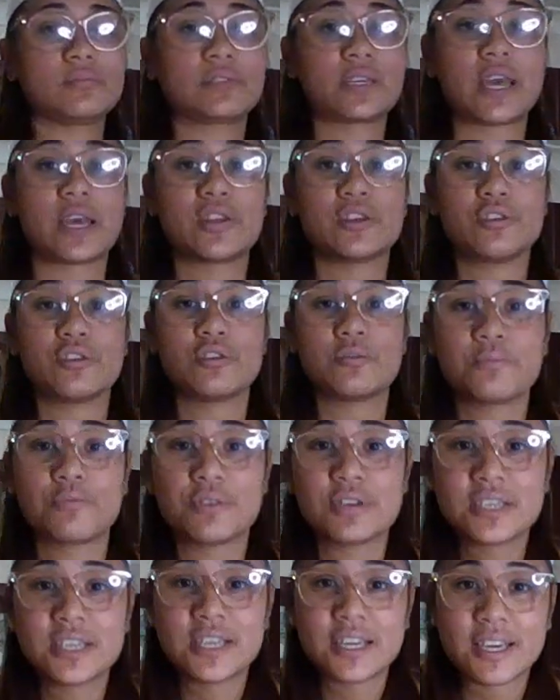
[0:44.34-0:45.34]
can you
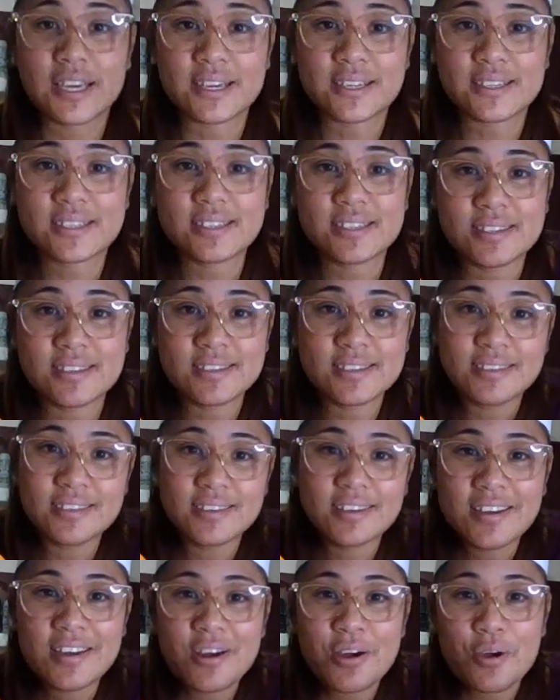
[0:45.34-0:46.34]
predict
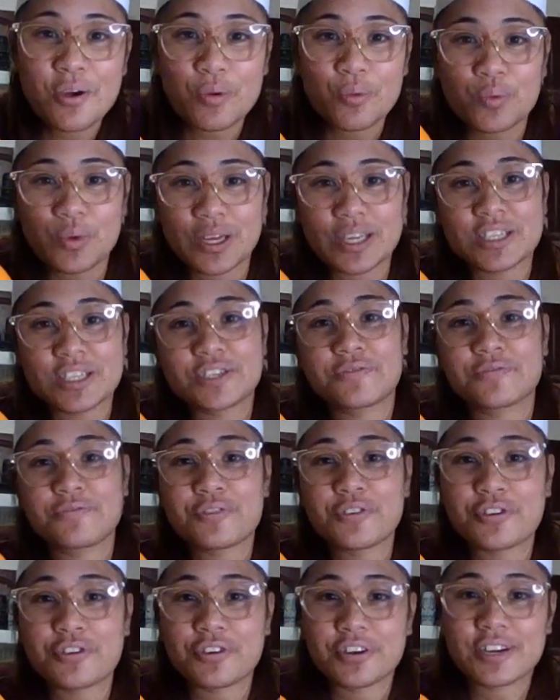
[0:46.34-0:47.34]
which
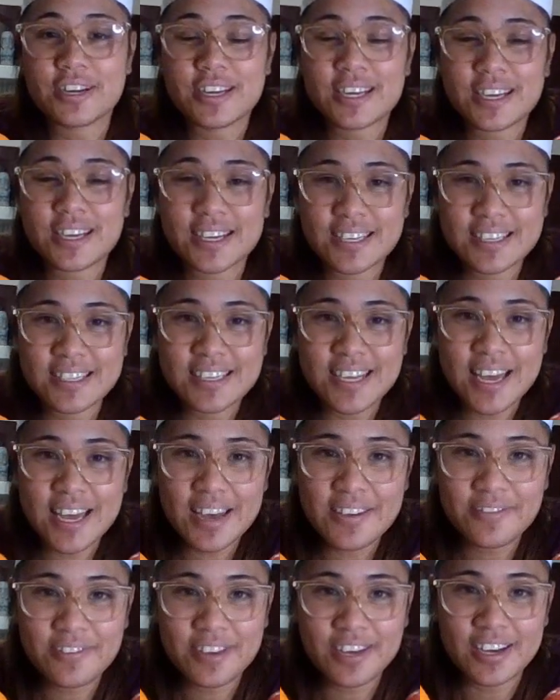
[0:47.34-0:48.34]
fruit is
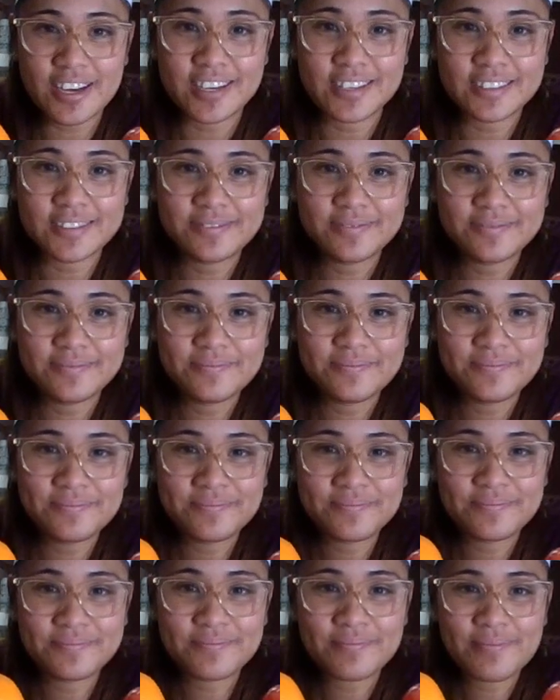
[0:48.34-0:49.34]
heavier?
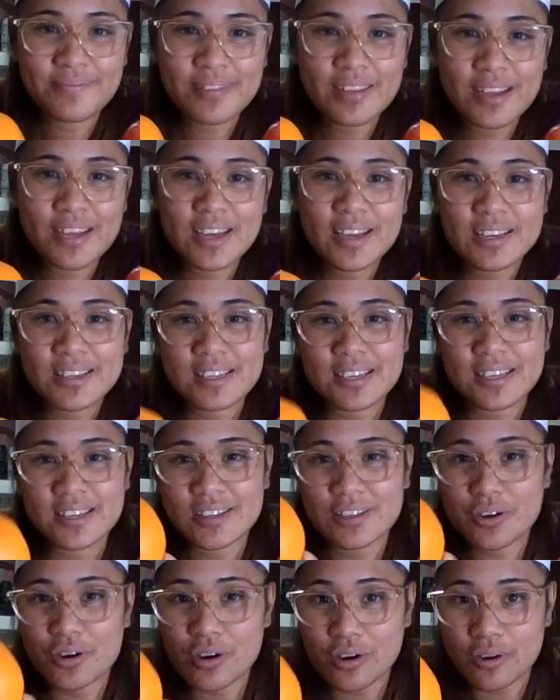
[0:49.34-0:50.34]
Is it
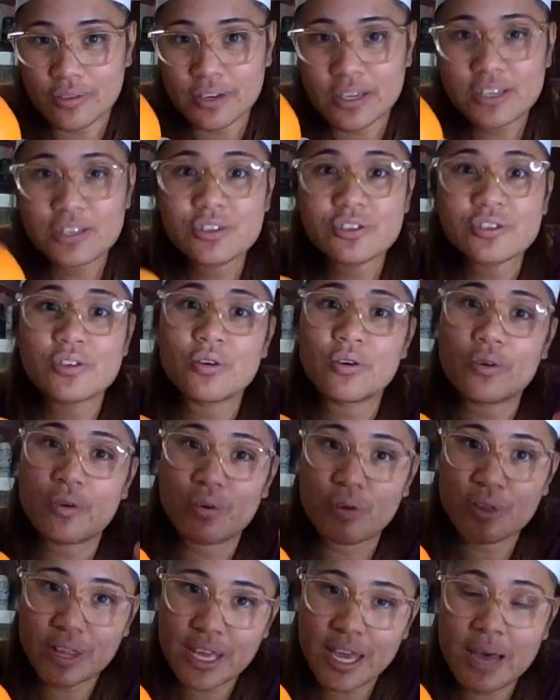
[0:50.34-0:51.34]
the orange
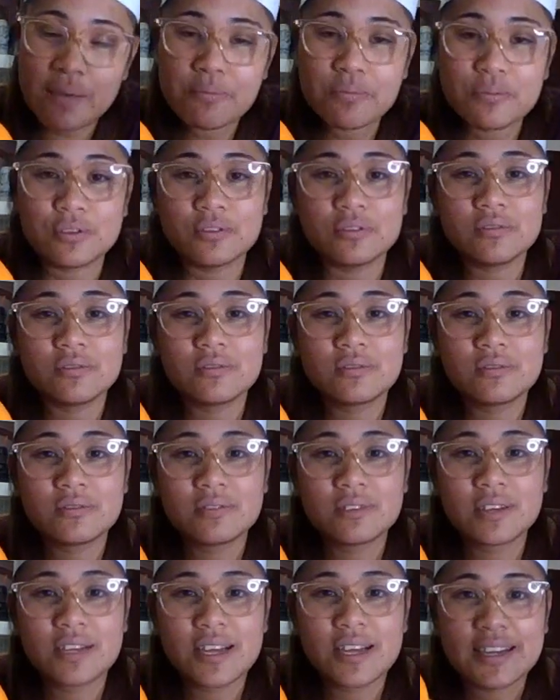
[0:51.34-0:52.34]
or the apple?
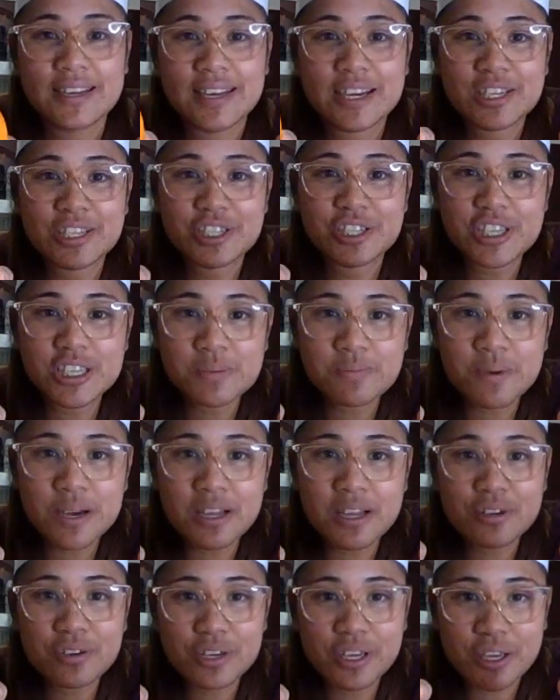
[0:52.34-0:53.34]
Now, just
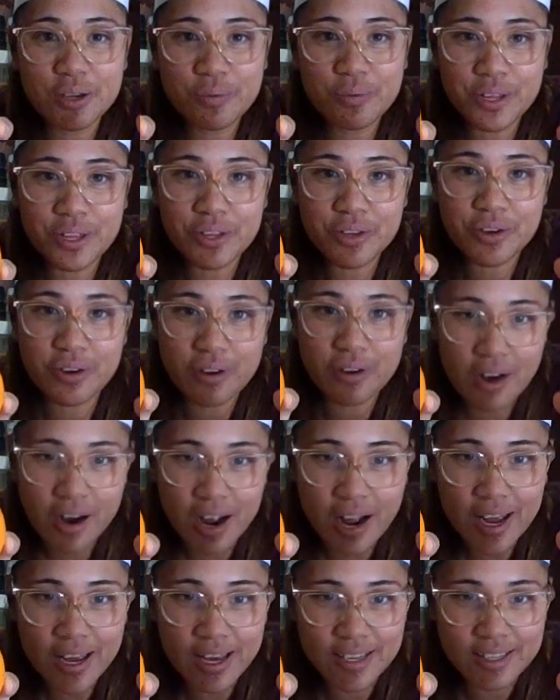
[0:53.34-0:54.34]
by looking with your
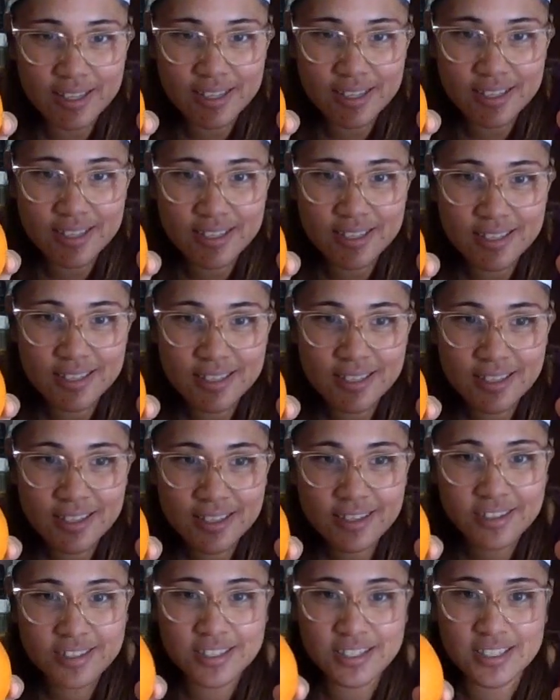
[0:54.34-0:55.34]
eyes,
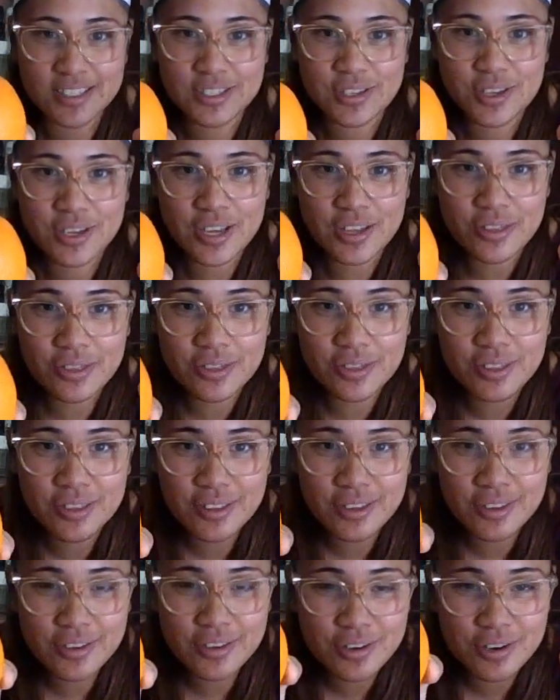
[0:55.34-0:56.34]
because
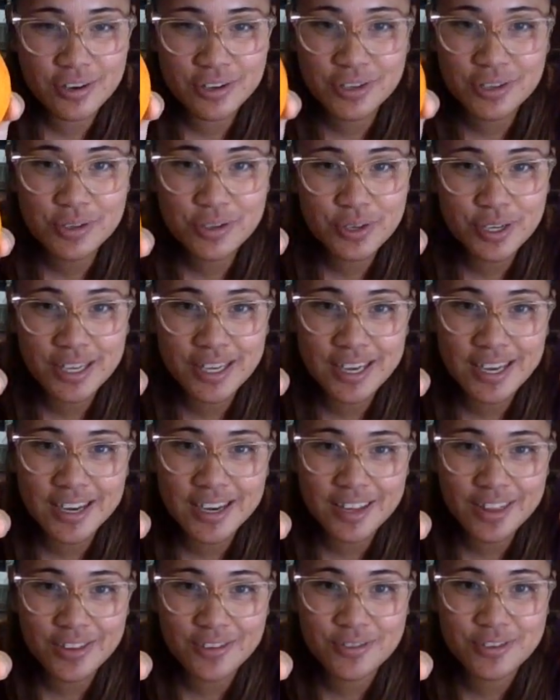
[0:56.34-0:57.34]
you're only looking
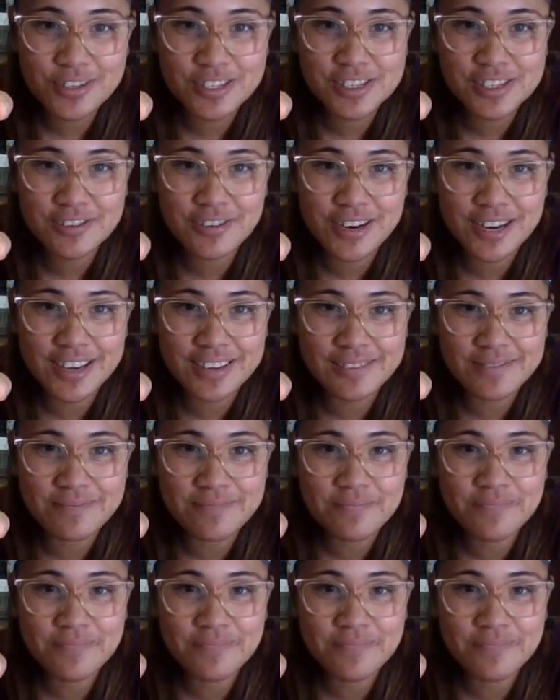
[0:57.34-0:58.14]
at it through a screen,